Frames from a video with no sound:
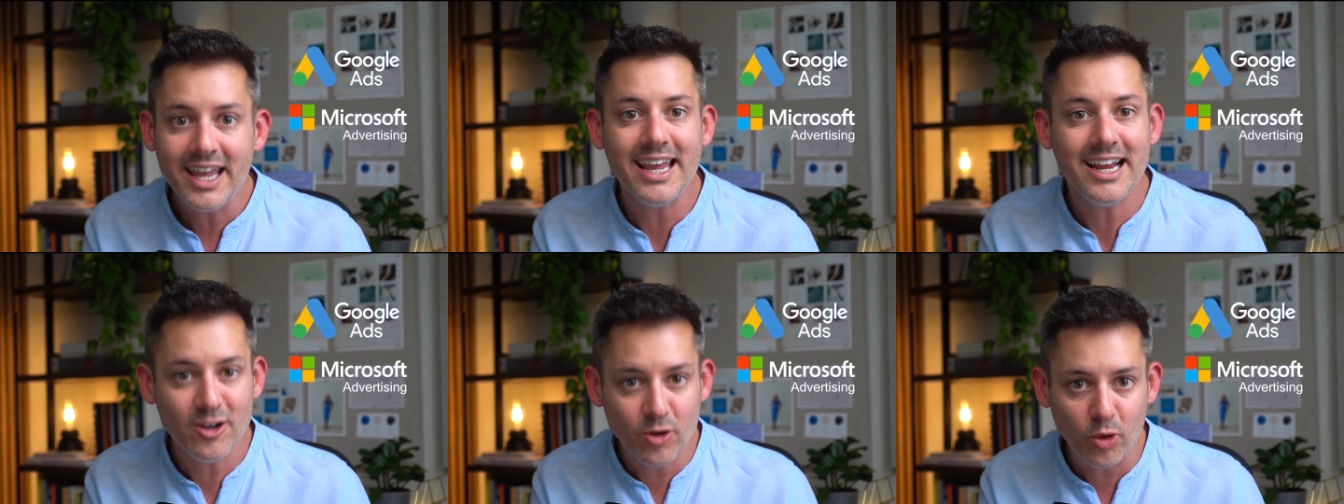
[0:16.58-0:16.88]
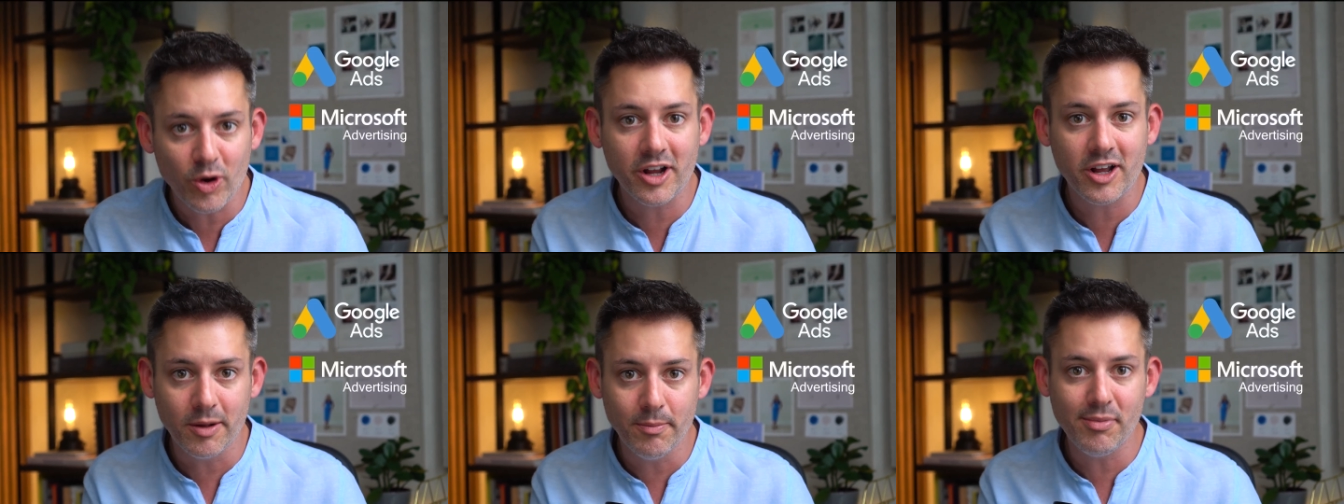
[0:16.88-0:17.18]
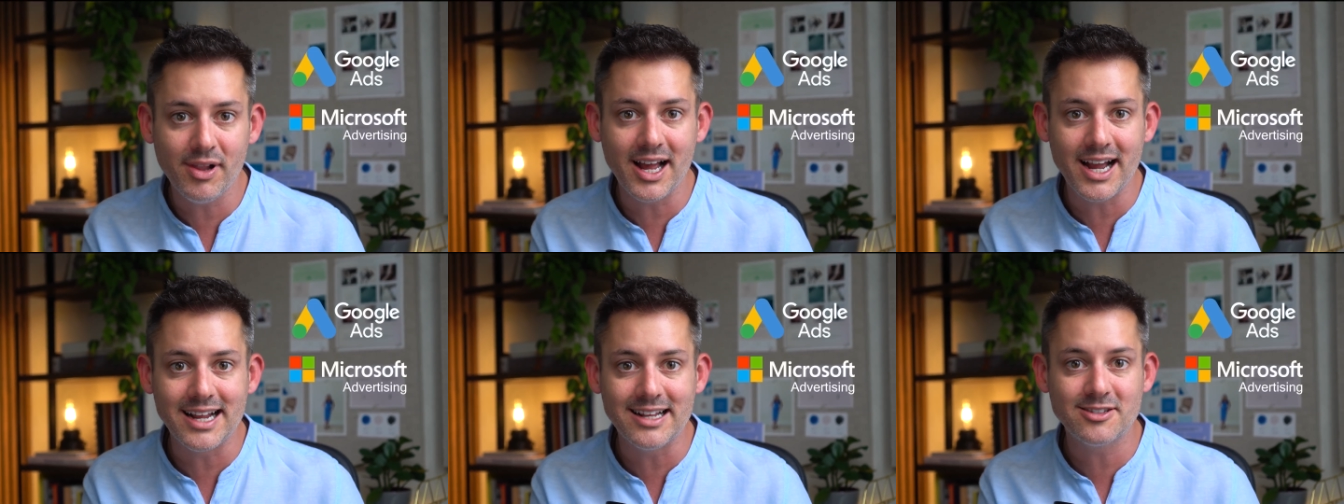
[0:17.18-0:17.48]
ignoring
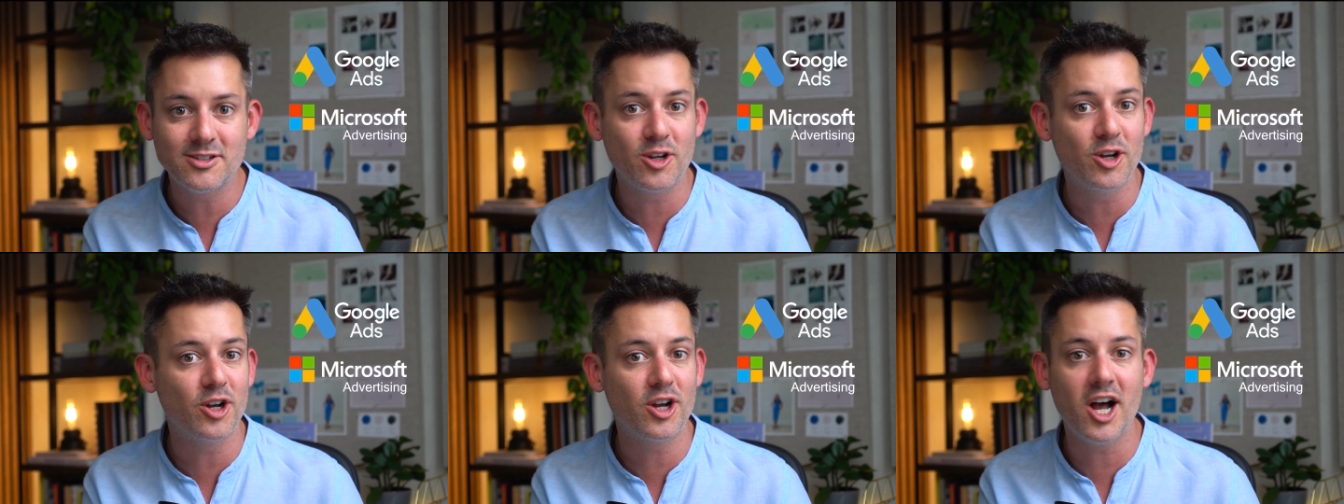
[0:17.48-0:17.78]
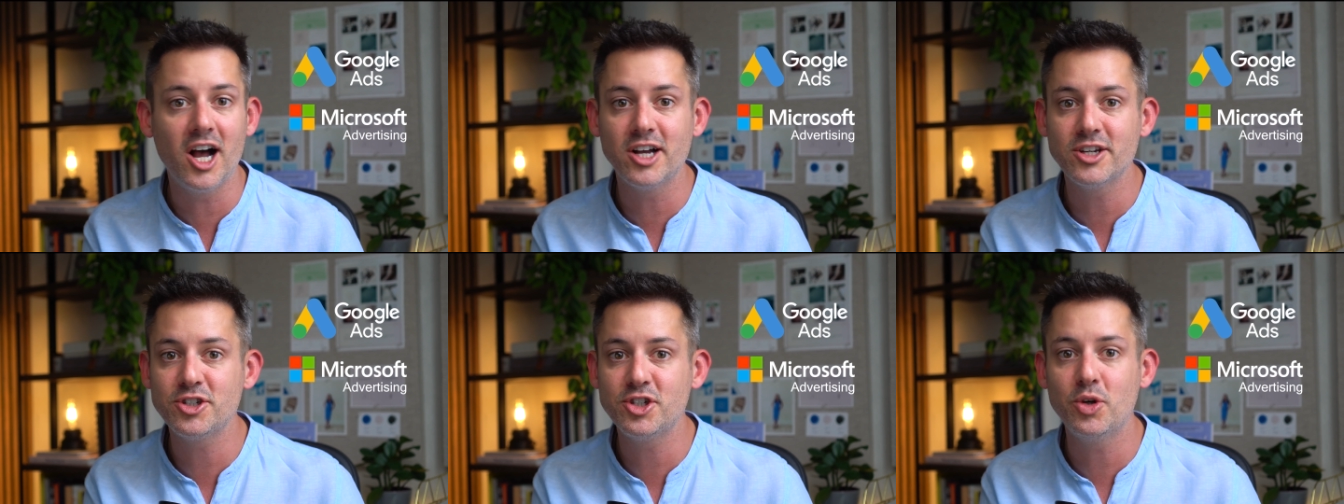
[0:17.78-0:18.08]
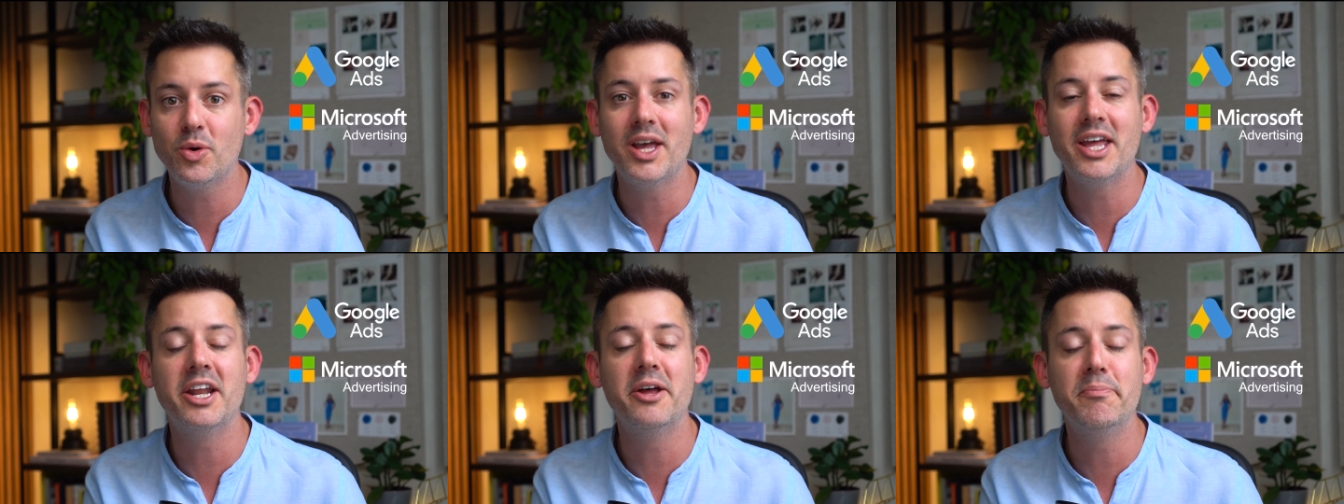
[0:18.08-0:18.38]
compliance could cost
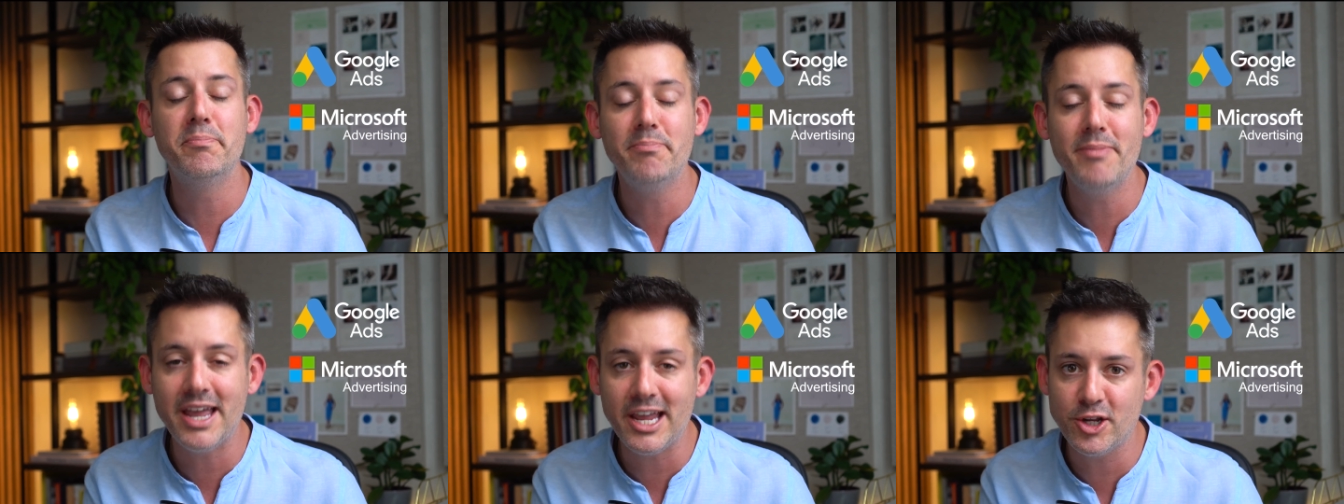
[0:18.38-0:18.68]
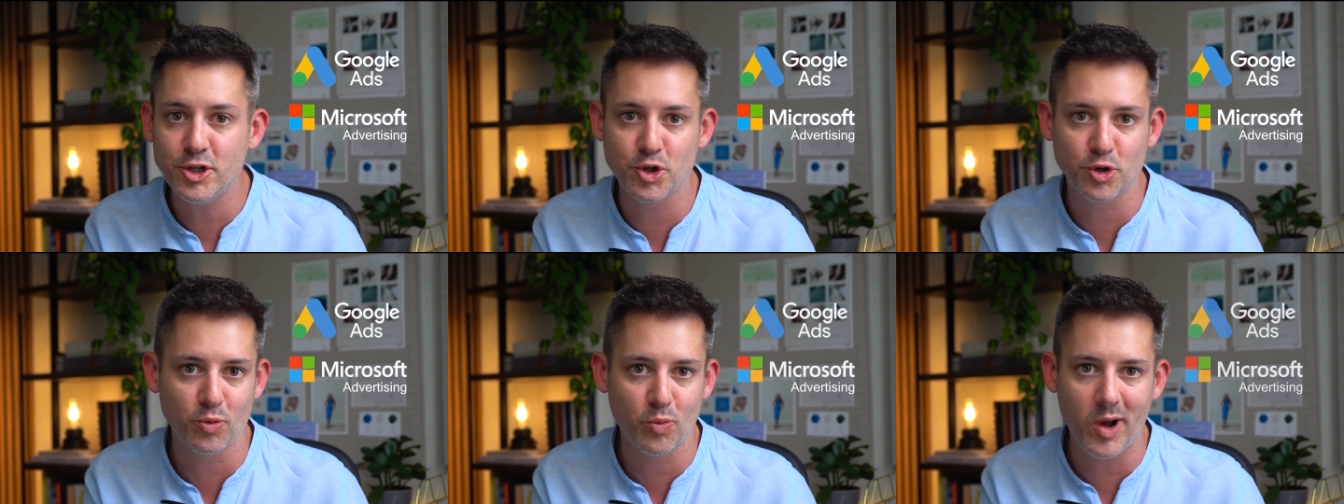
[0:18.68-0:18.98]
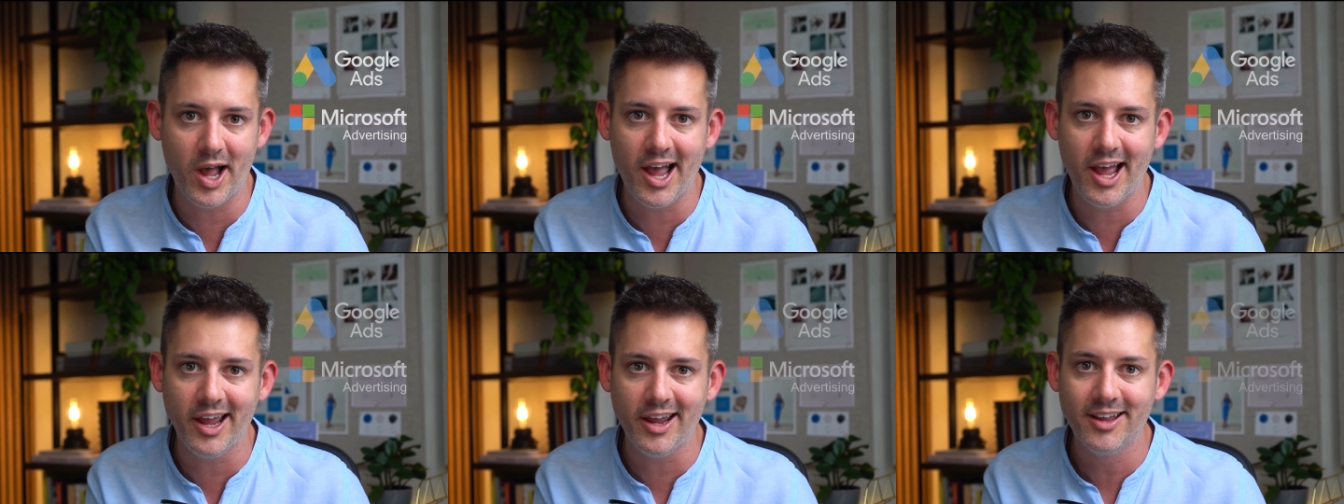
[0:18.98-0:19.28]
you in a major
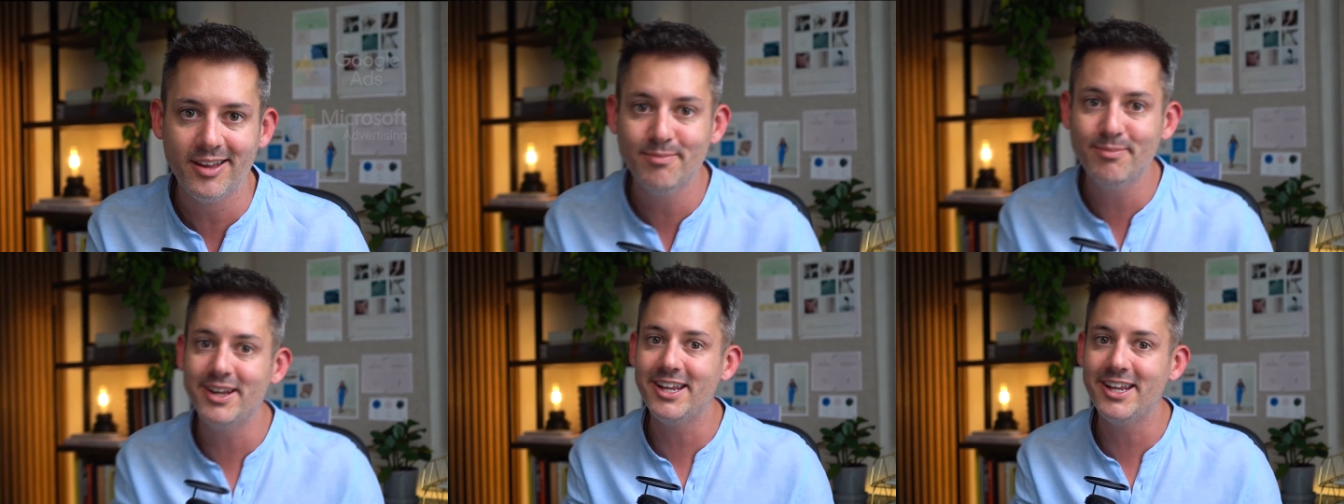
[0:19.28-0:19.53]
way.